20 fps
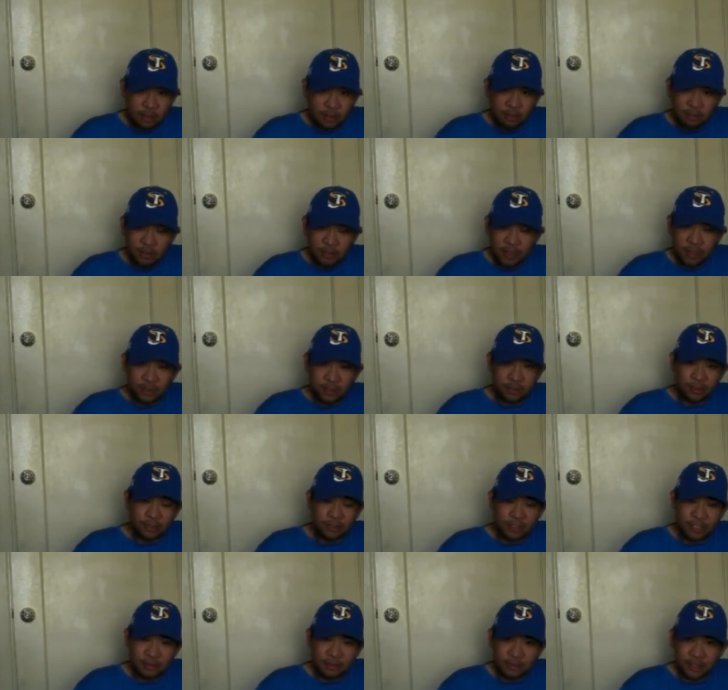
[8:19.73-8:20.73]
it'll be
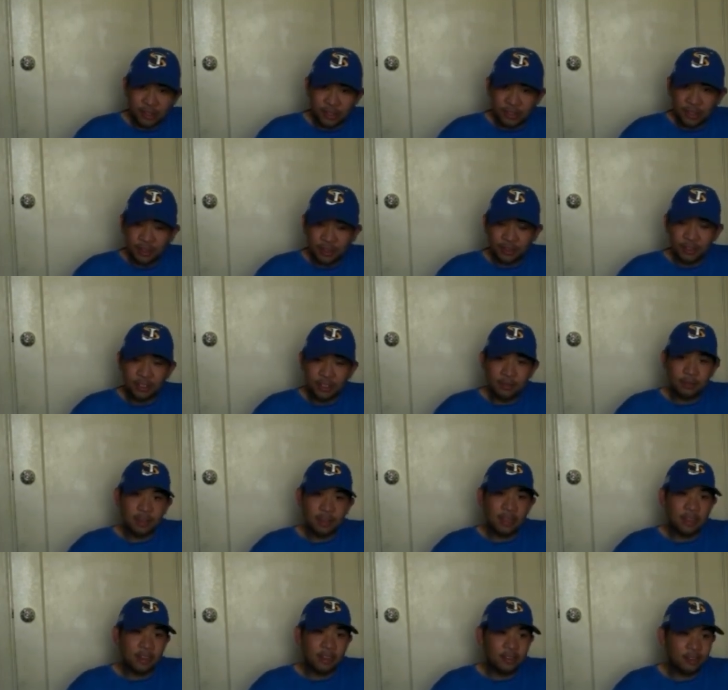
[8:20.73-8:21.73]
interesting because there's some
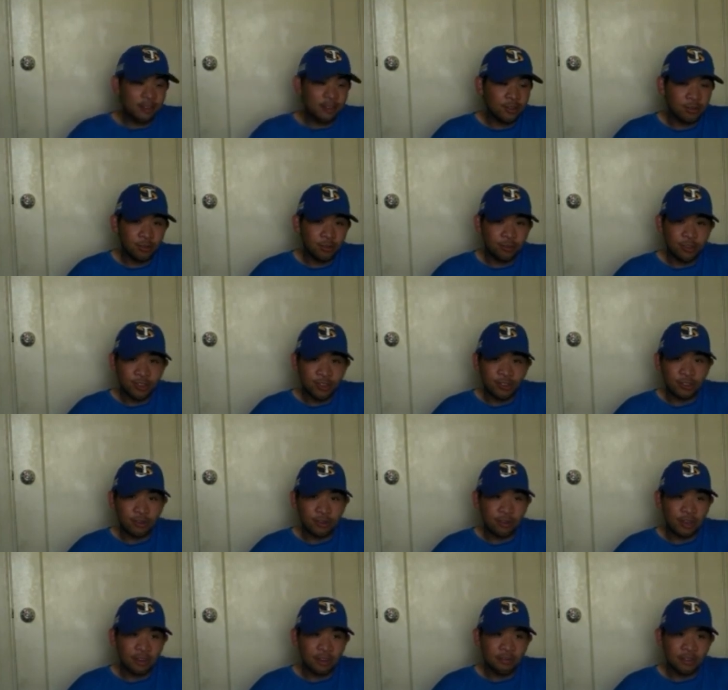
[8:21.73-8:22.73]
guys who just
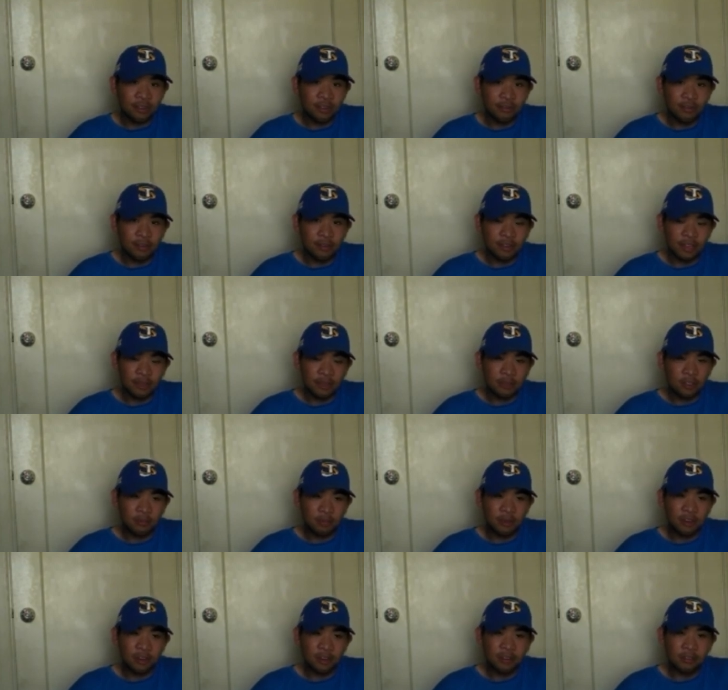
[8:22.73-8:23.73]
don't have the same
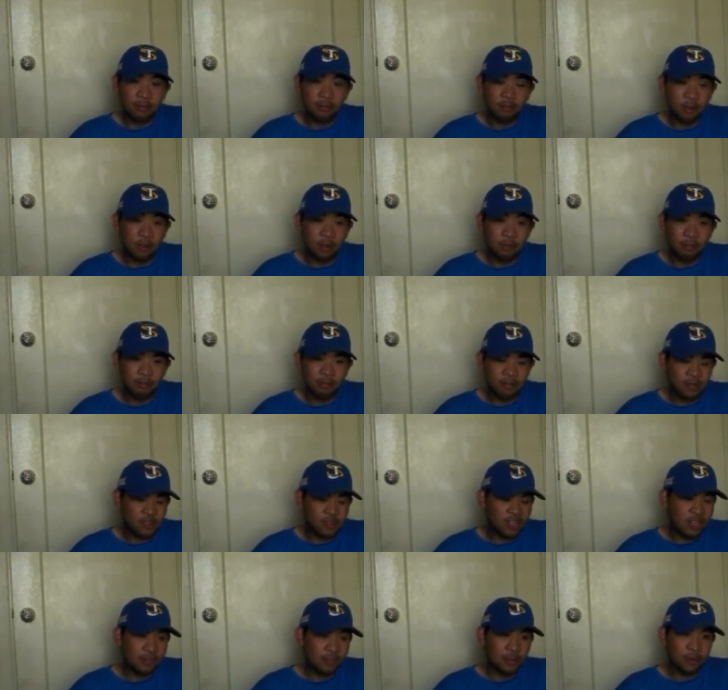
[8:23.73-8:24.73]
experience. Well,
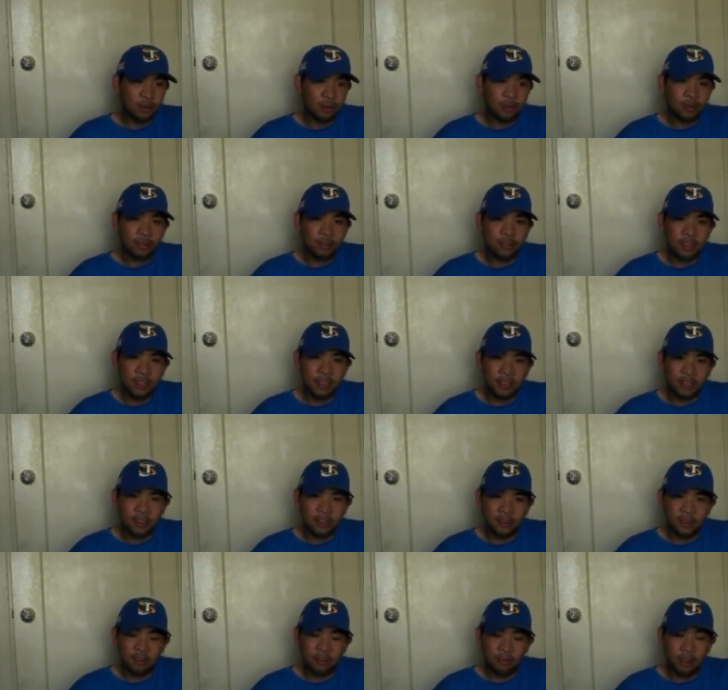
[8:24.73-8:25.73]
James Orth
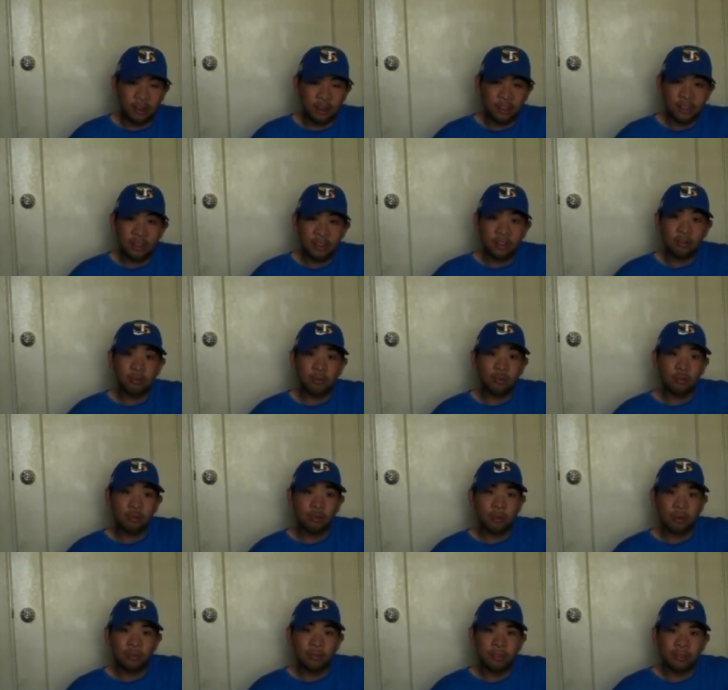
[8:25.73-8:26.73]
and uh, Ronnie Yell, who were
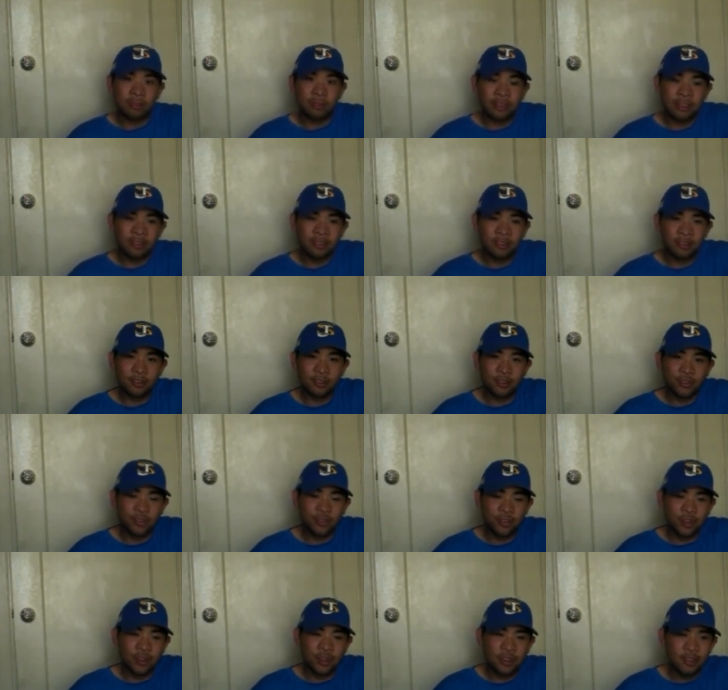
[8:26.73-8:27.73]
both there last year,
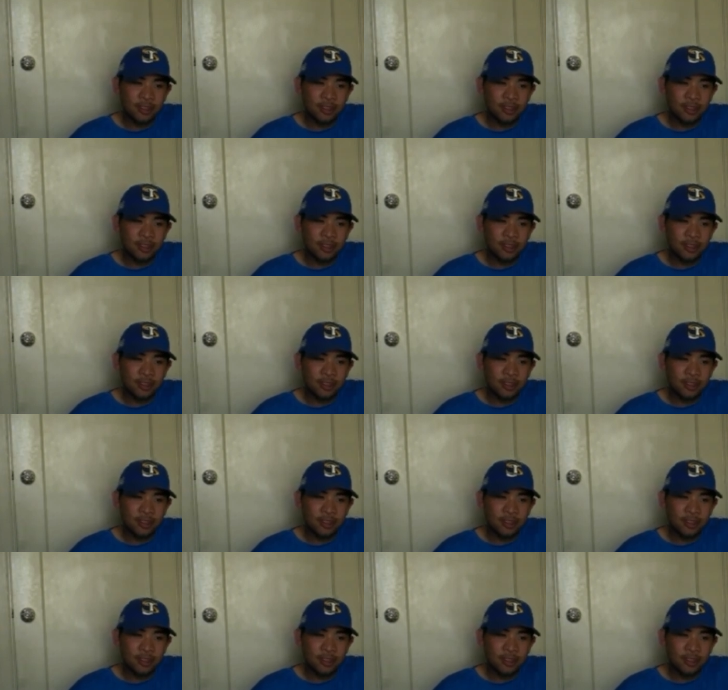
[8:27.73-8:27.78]
should.